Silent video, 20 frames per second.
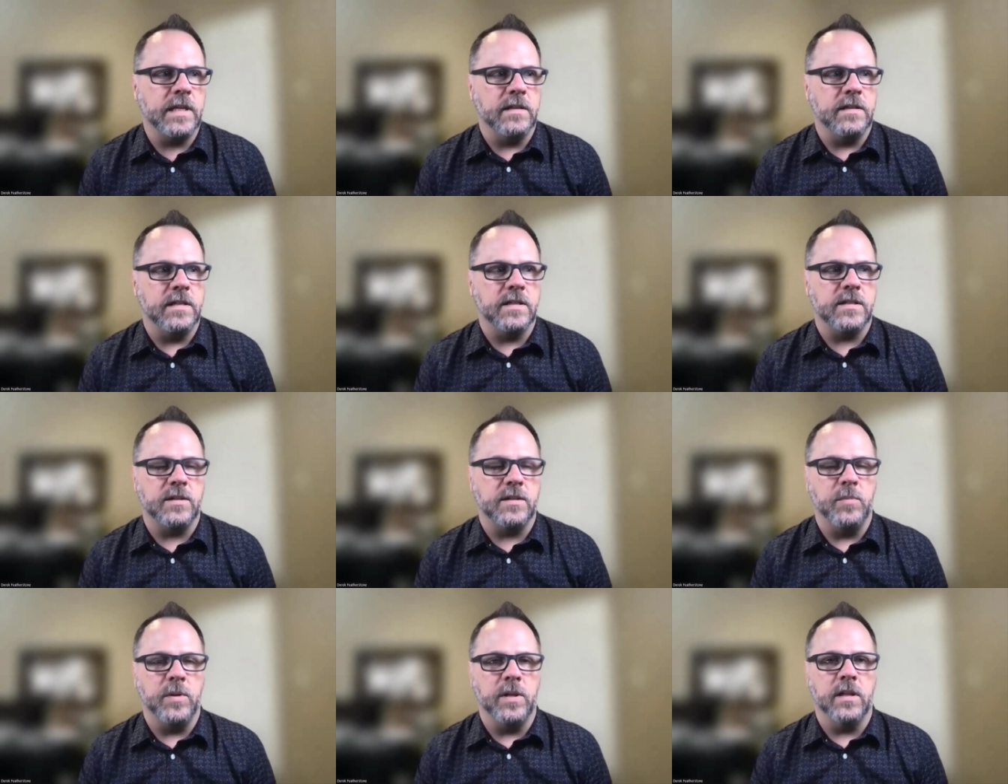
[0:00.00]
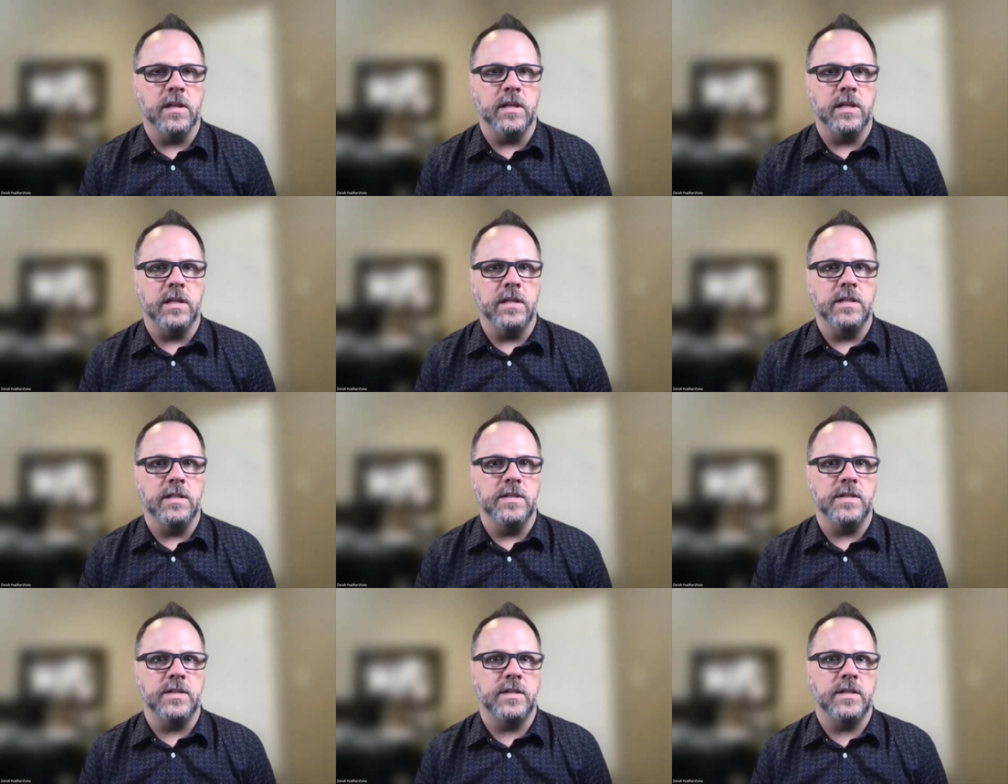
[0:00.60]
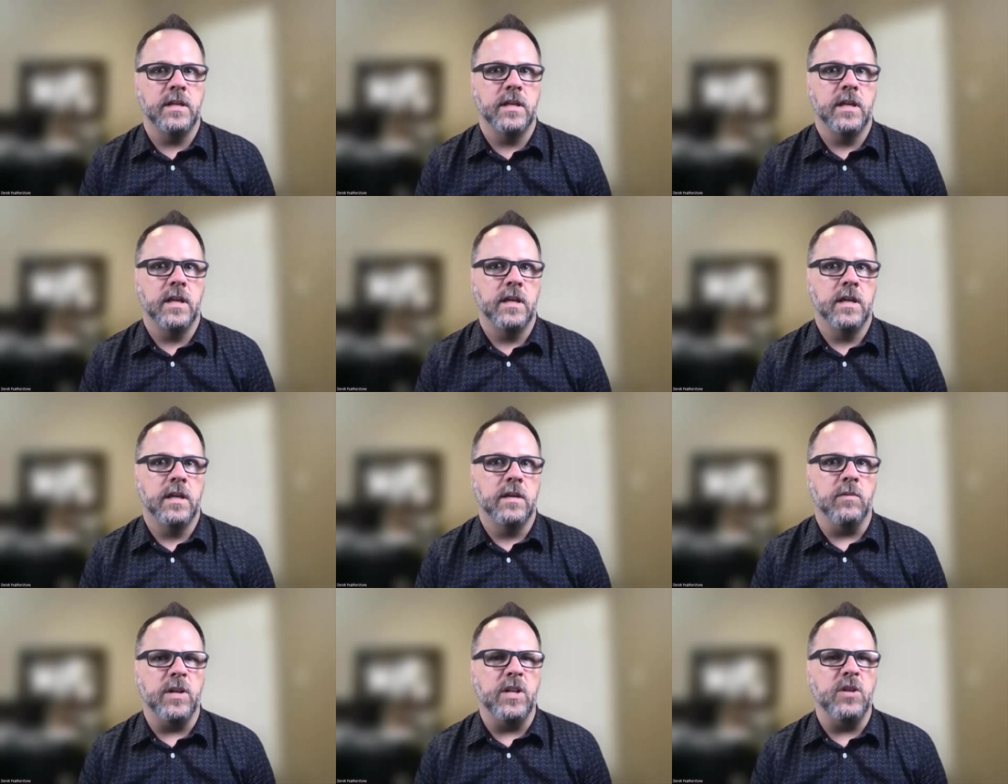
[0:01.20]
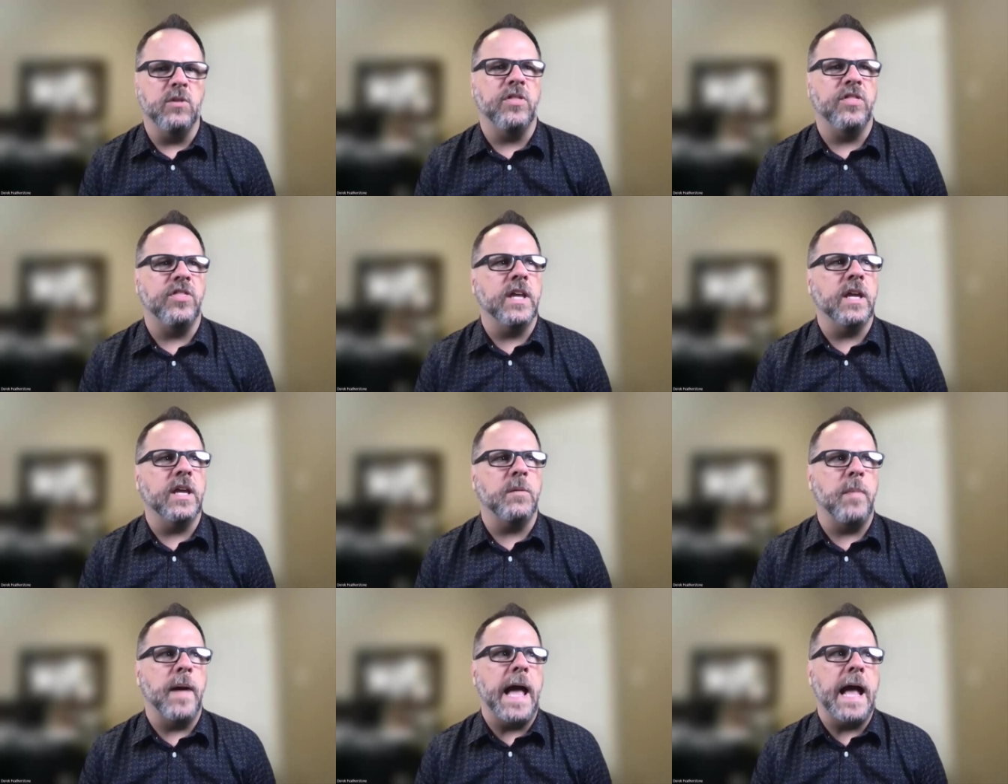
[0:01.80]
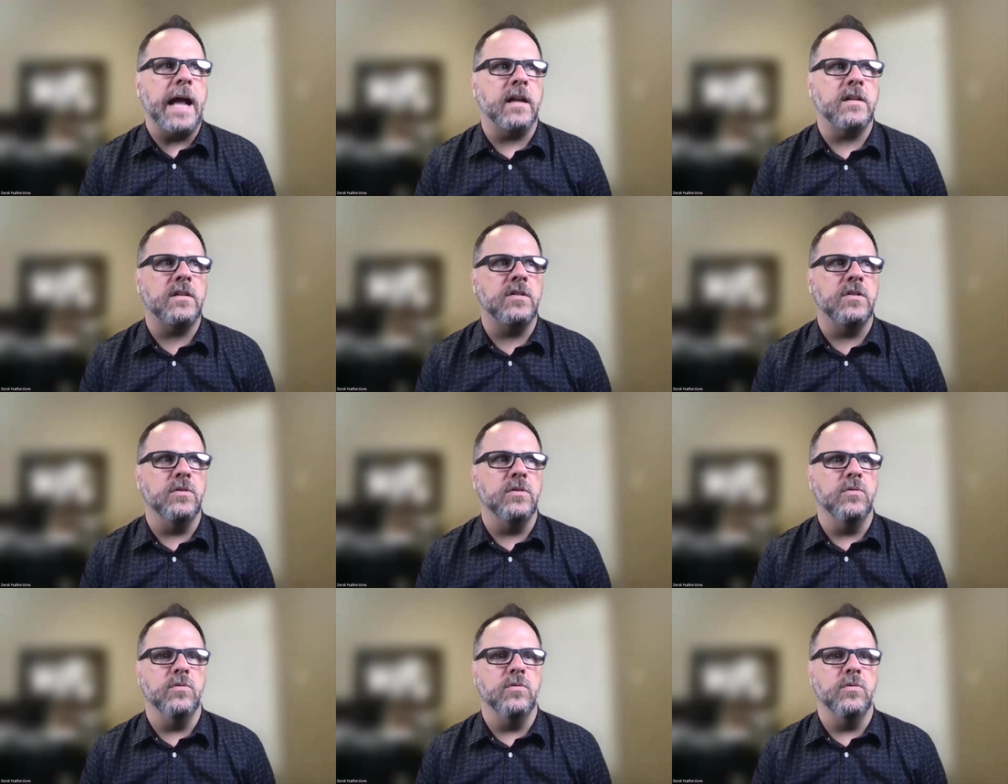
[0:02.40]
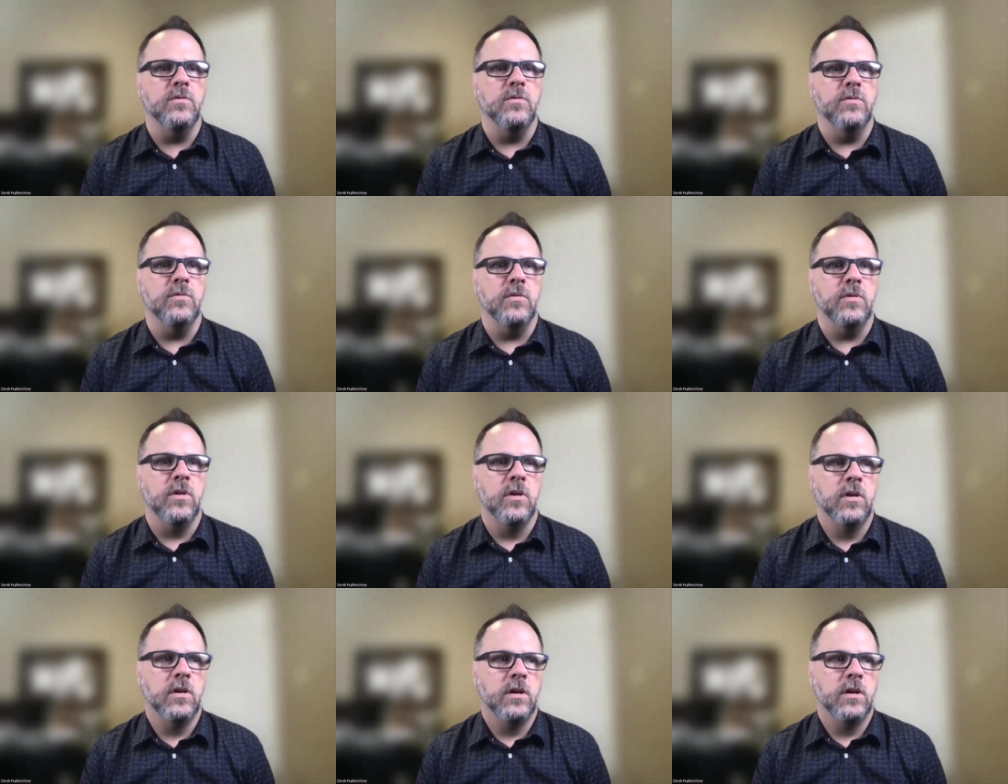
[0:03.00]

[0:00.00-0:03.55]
disabilities. When you think back to